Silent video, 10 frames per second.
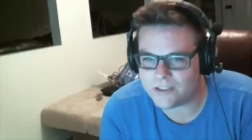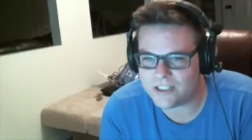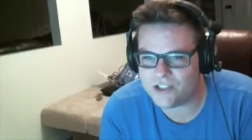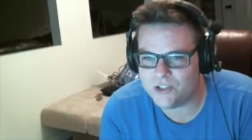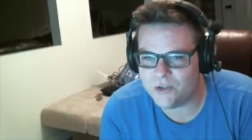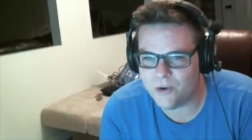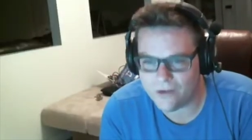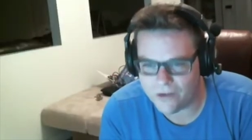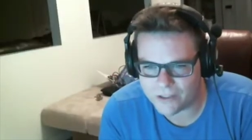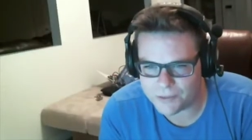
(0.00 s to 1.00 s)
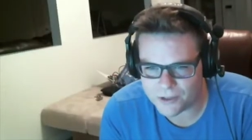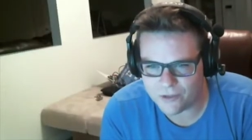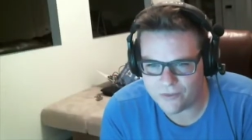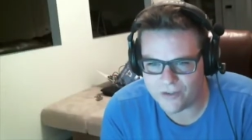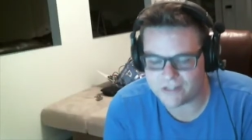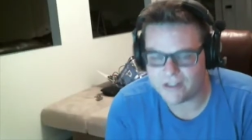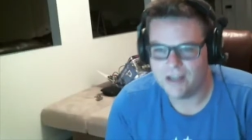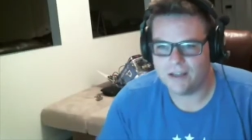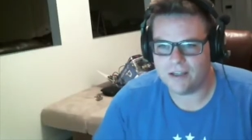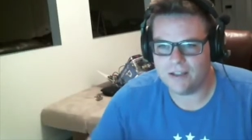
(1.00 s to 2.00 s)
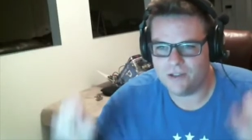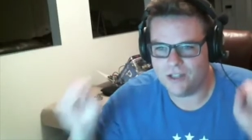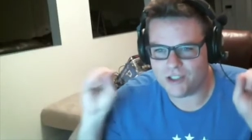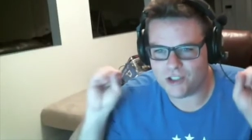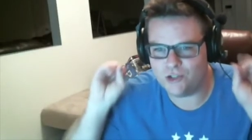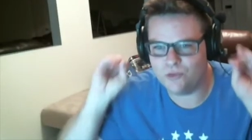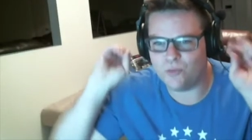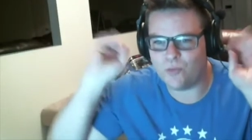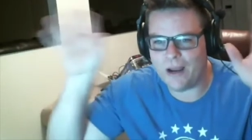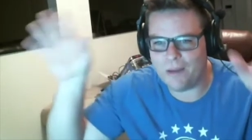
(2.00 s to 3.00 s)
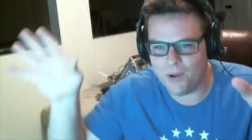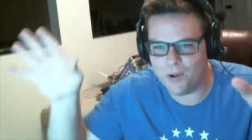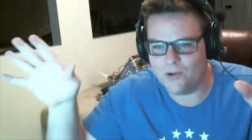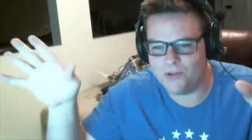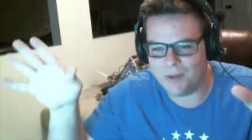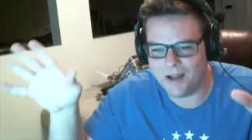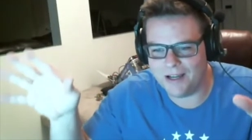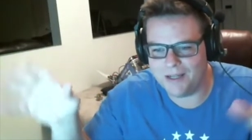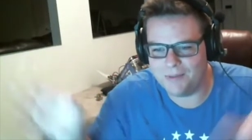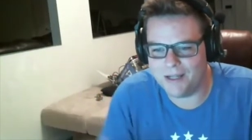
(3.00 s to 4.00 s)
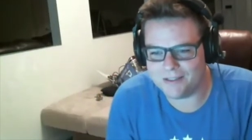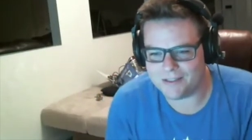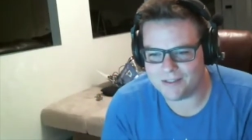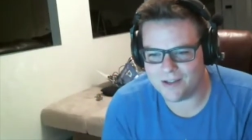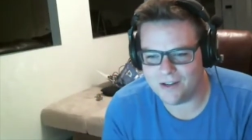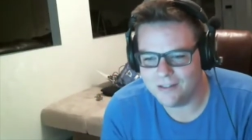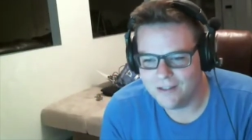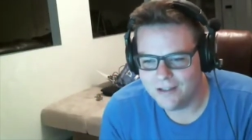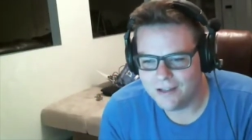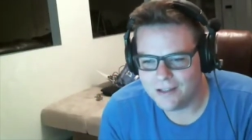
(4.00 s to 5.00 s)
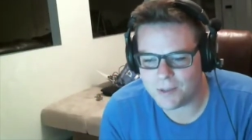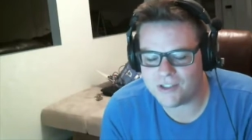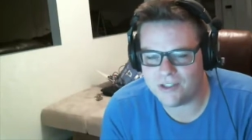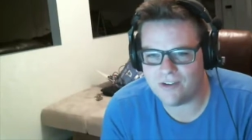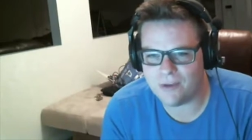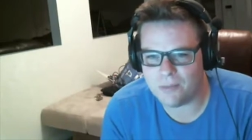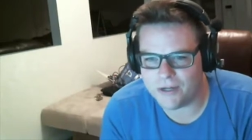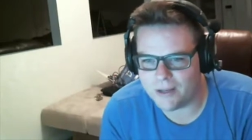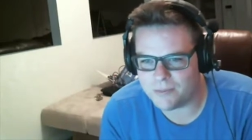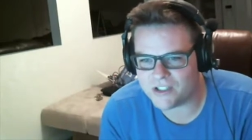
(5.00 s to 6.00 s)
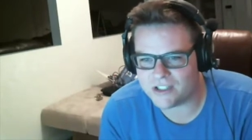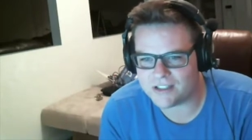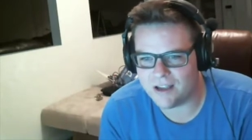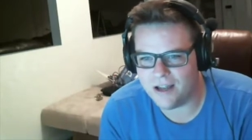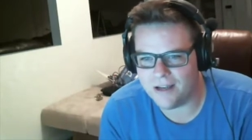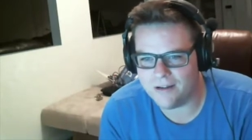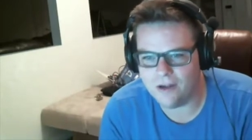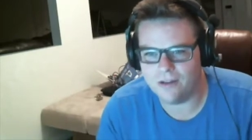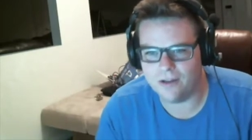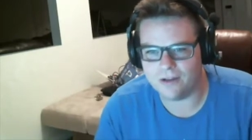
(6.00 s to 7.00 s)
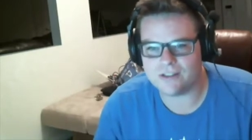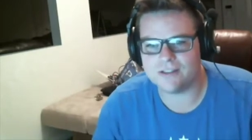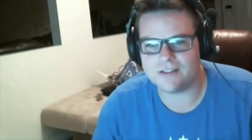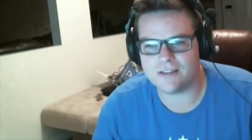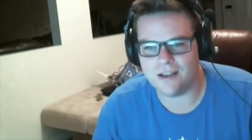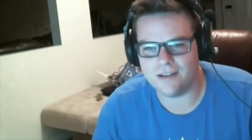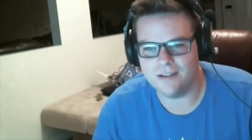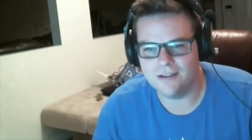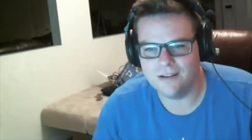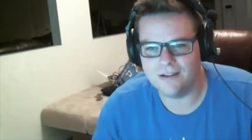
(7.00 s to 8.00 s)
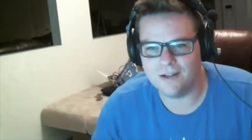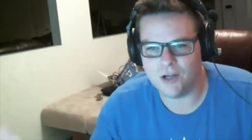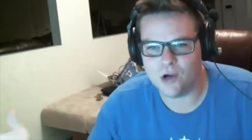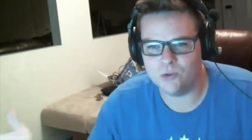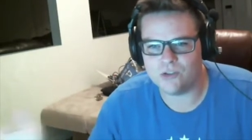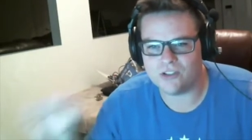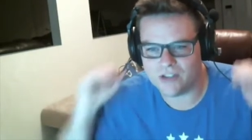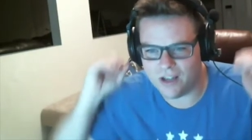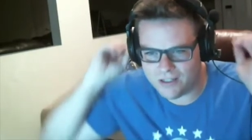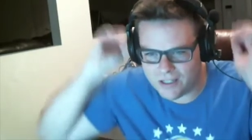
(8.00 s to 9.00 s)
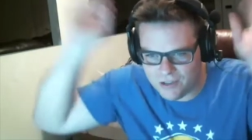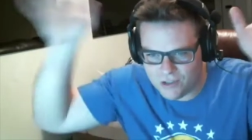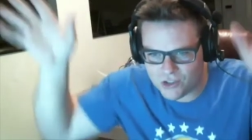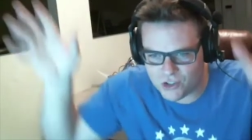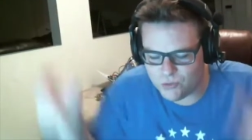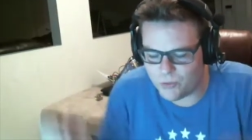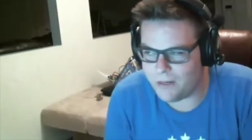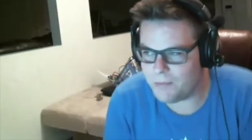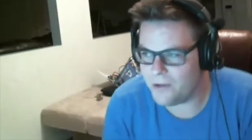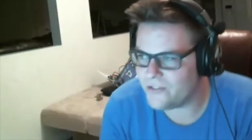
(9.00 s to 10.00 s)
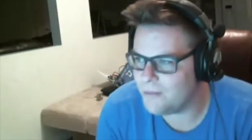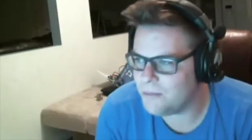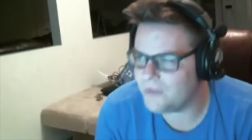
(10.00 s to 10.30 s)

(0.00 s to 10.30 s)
you do all our special effects, can you like shoot rainbows behind me as I talk? Yet Especially again? if I bring up yeah. Sasan. Oh look, Sasan. Go Sasan, can you just shoot rainbows up, please?